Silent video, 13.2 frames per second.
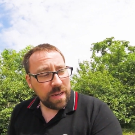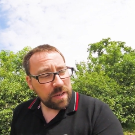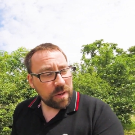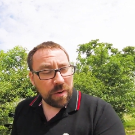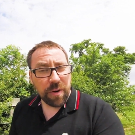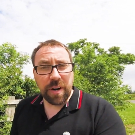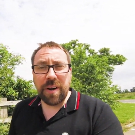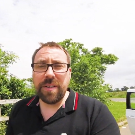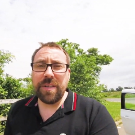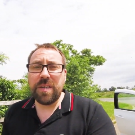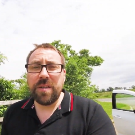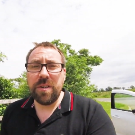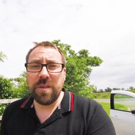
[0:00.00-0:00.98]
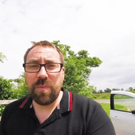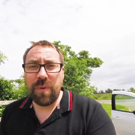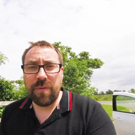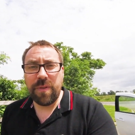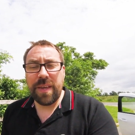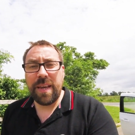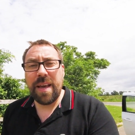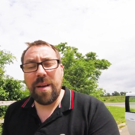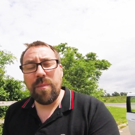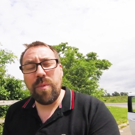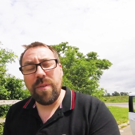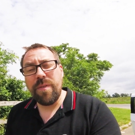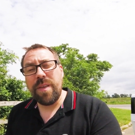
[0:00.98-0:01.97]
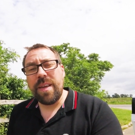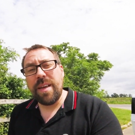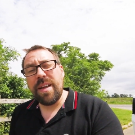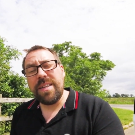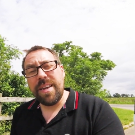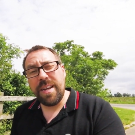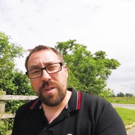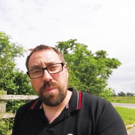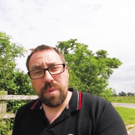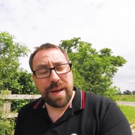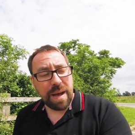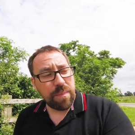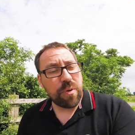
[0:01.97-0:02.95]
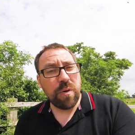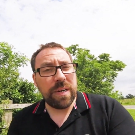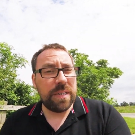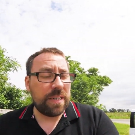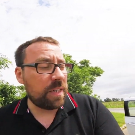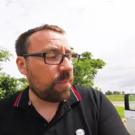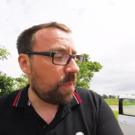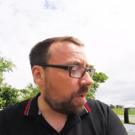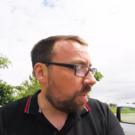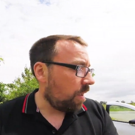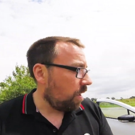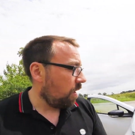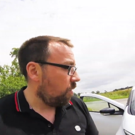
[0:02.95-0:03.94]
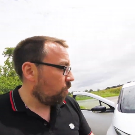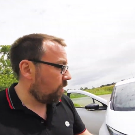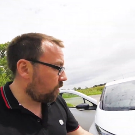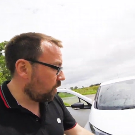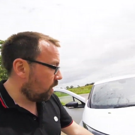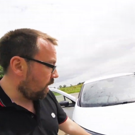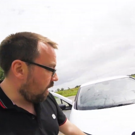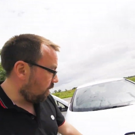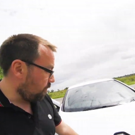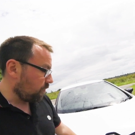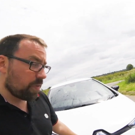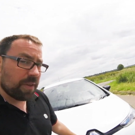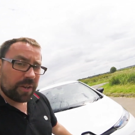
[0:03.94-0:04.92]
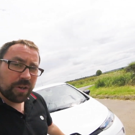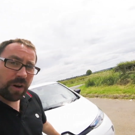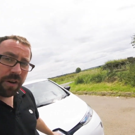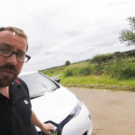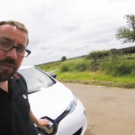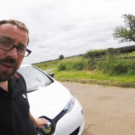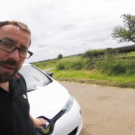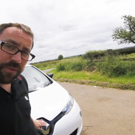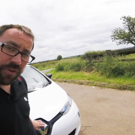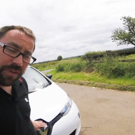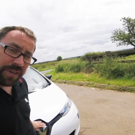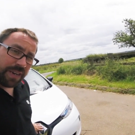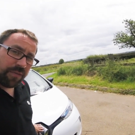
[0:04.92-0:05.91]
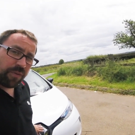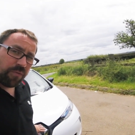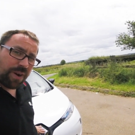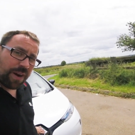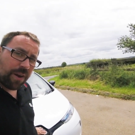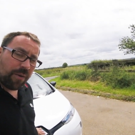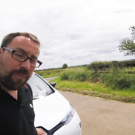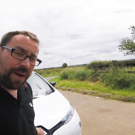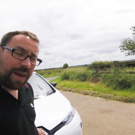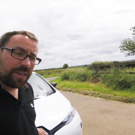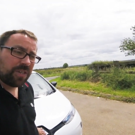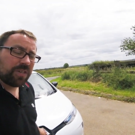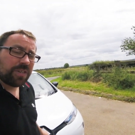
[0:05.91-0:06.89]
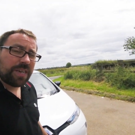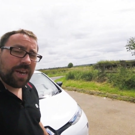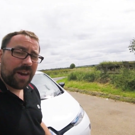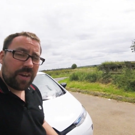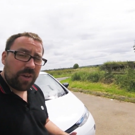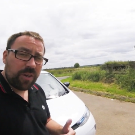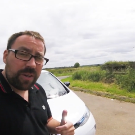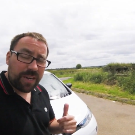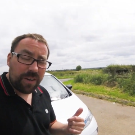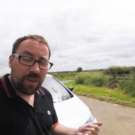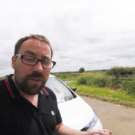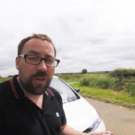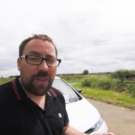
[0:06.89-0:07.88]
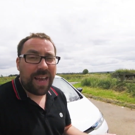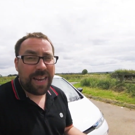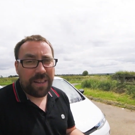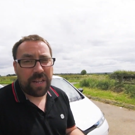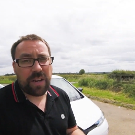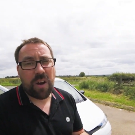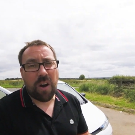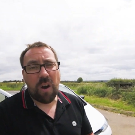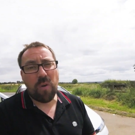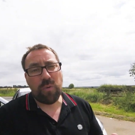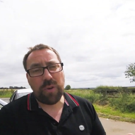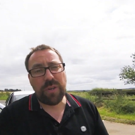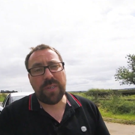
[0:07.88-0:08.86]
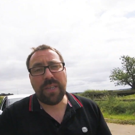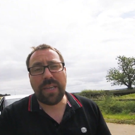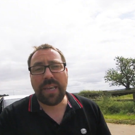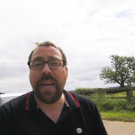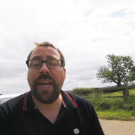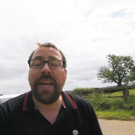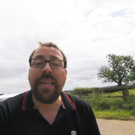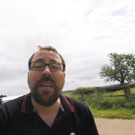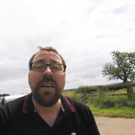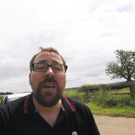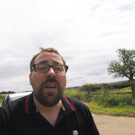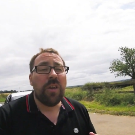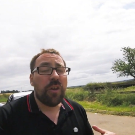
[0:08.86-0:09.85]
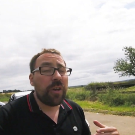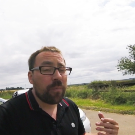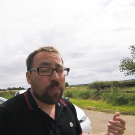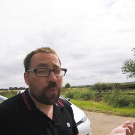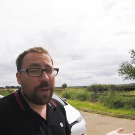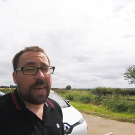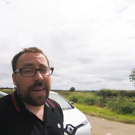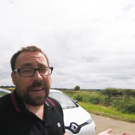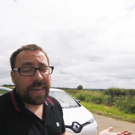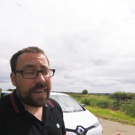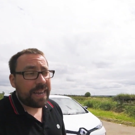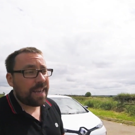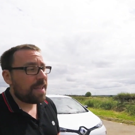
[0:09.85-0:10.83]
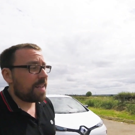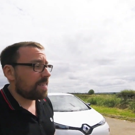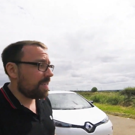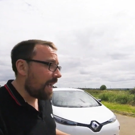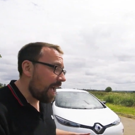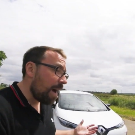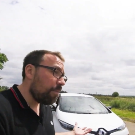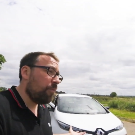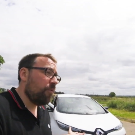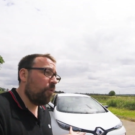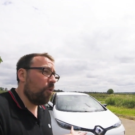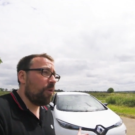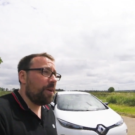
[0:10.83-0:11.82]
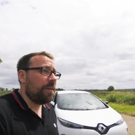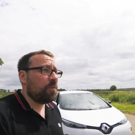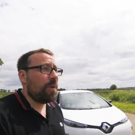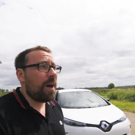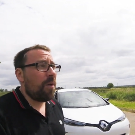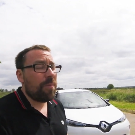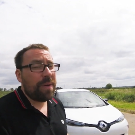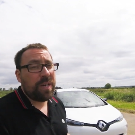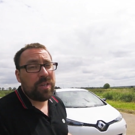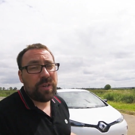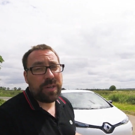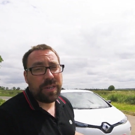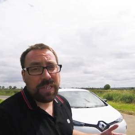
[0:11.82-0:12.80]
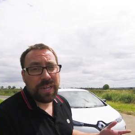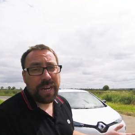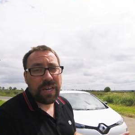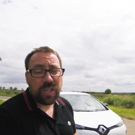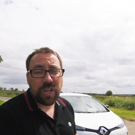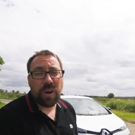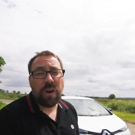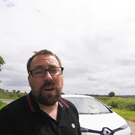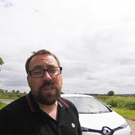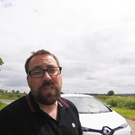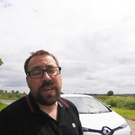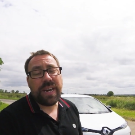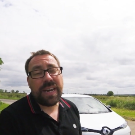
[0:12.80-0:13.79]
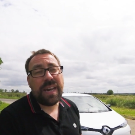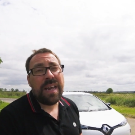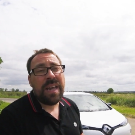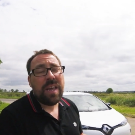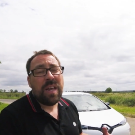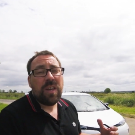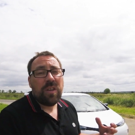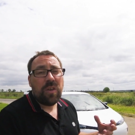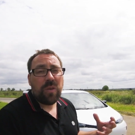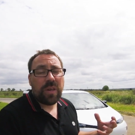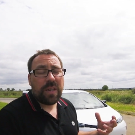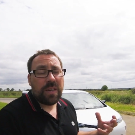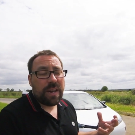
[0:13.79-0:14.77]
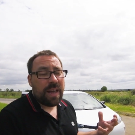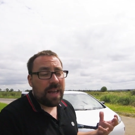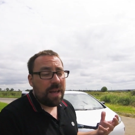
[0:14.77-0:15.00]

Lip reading: So I'm going to go and discuss with the dealership about prices. But we've got the charging flaps underneath the Renault badge just here, and you can undo that in the car or using the keys. You can preheat it. There's an app for it as well. That means you can check your charging. You can